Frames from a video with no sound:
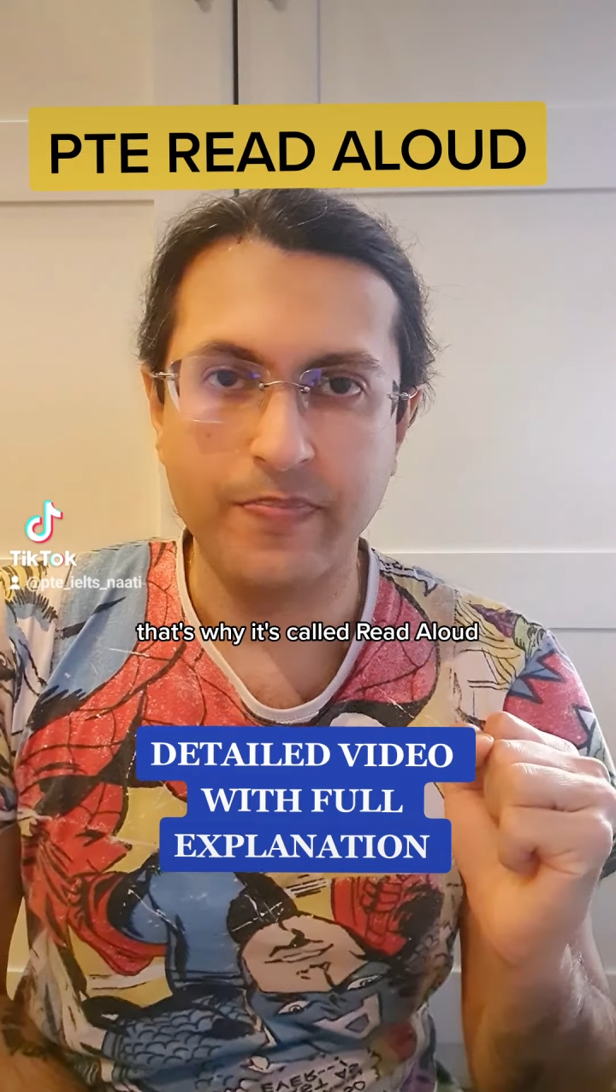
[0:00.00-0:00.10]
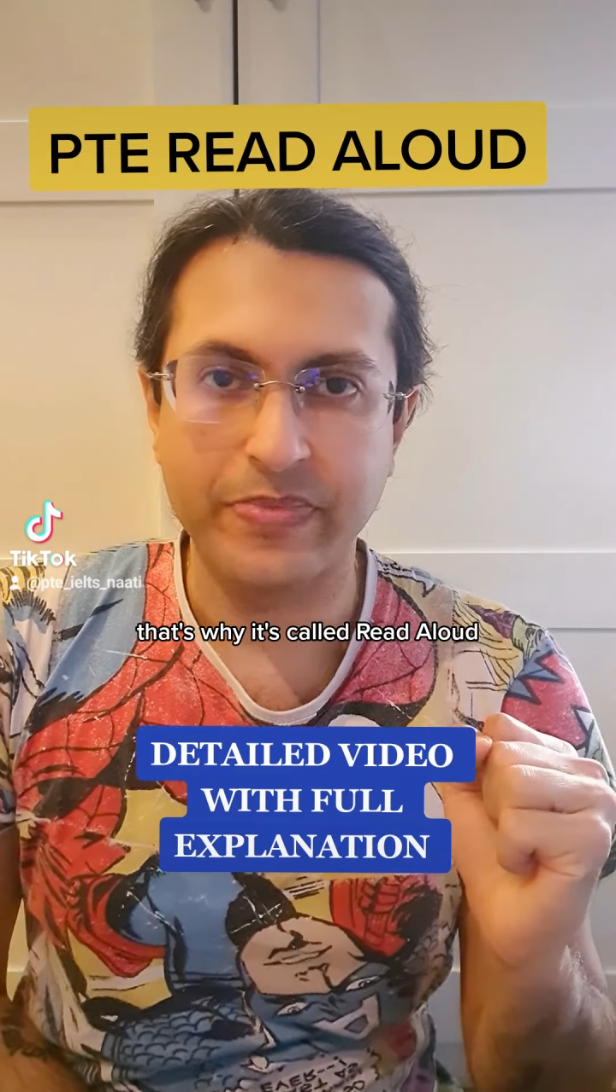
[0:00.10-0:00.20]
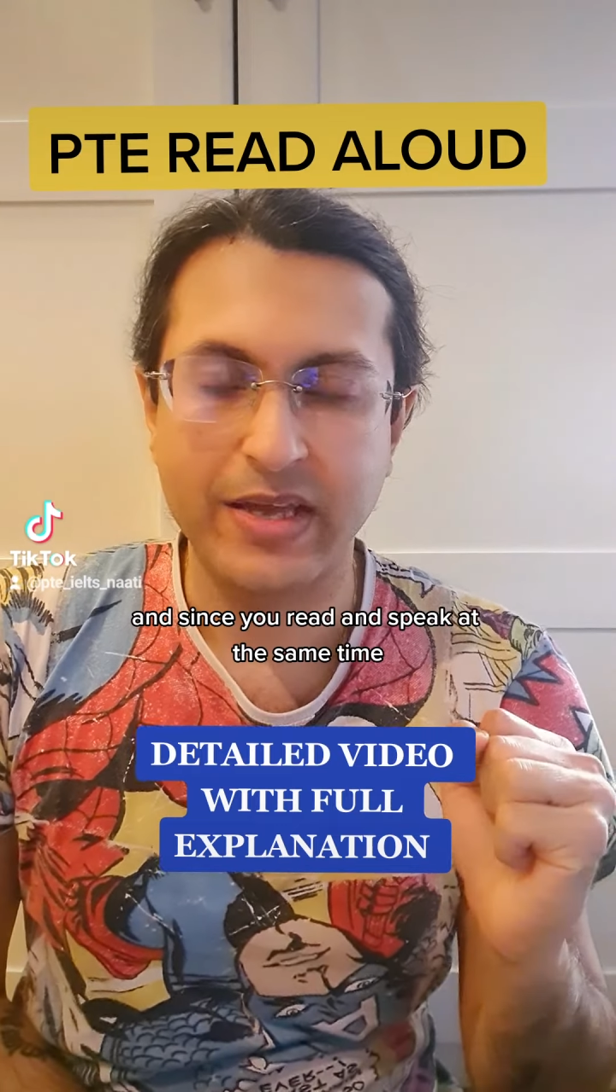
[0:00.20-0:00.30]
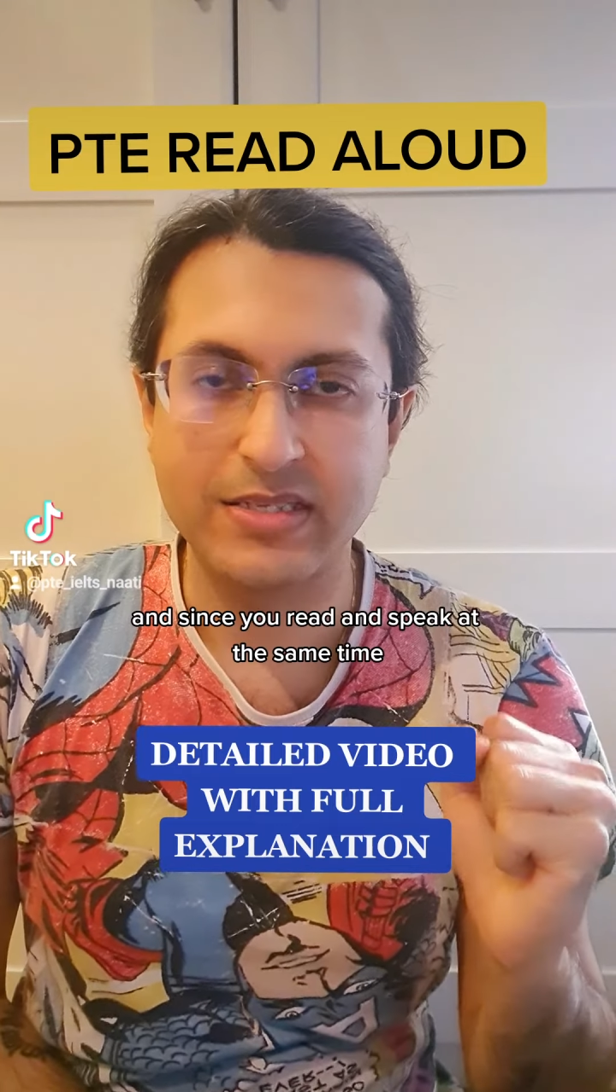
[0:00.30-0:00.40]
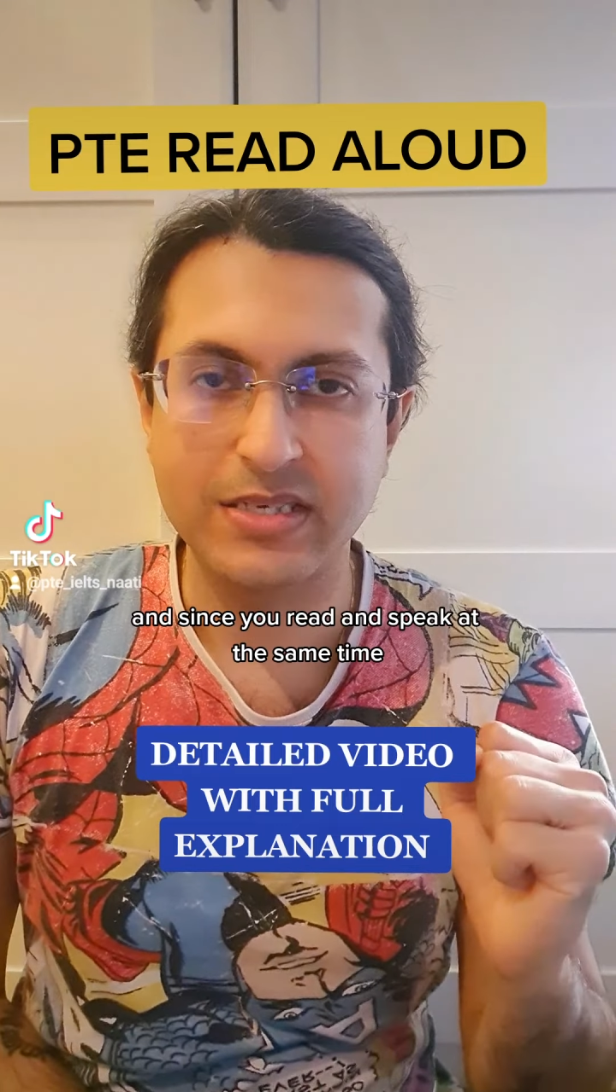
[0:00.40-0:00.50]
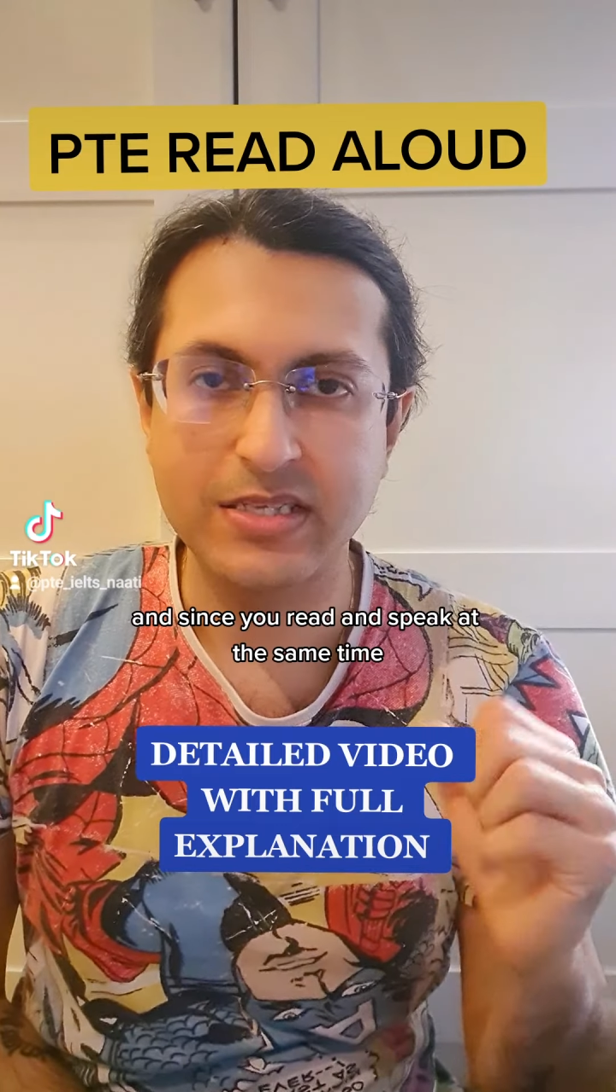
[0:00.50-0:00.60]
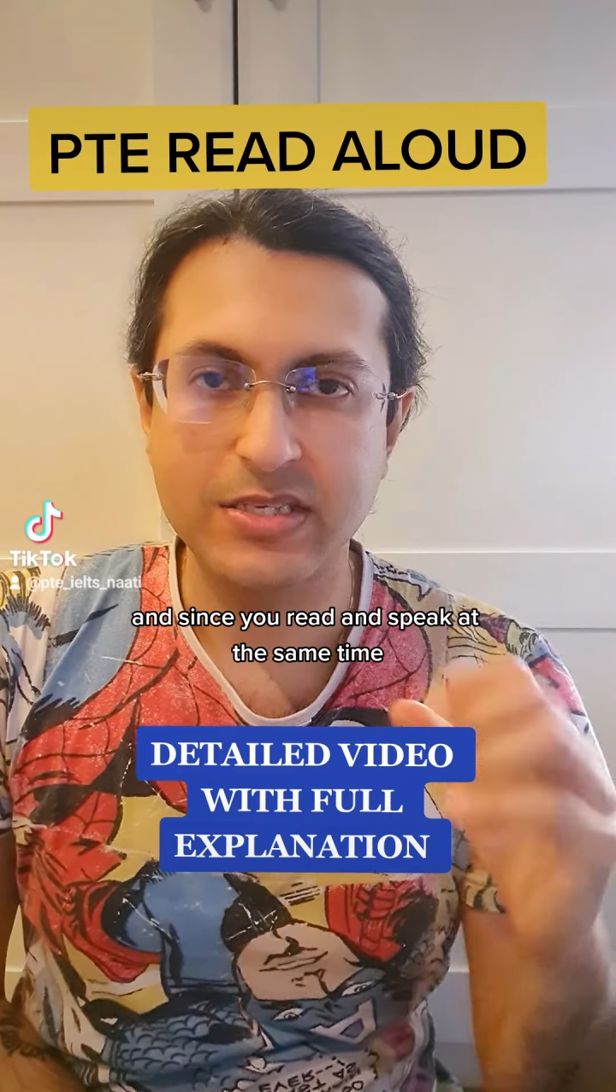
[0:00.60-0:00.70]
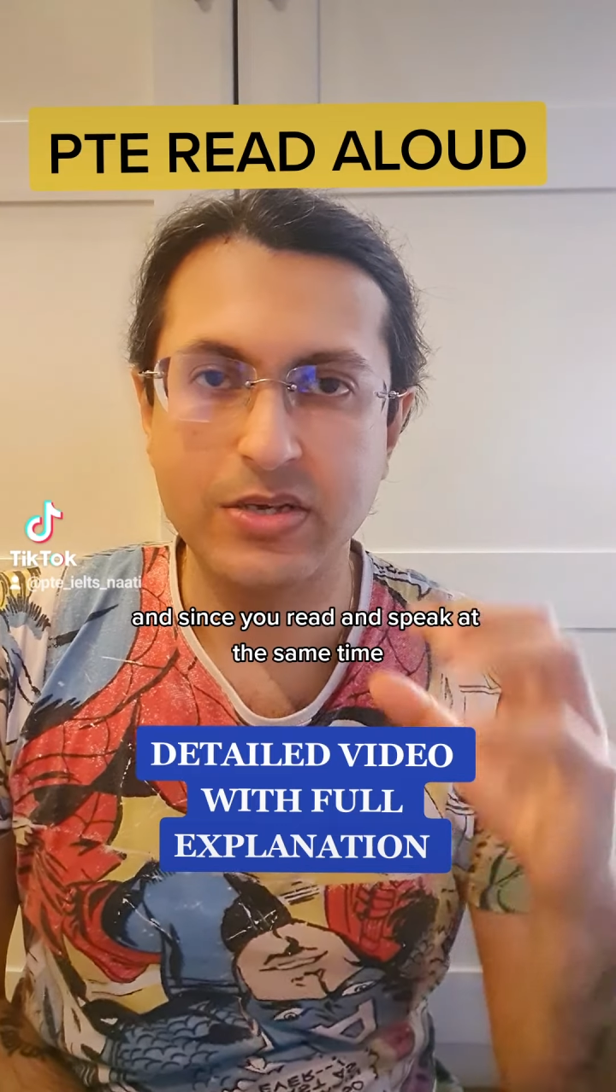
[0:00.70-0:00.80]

And since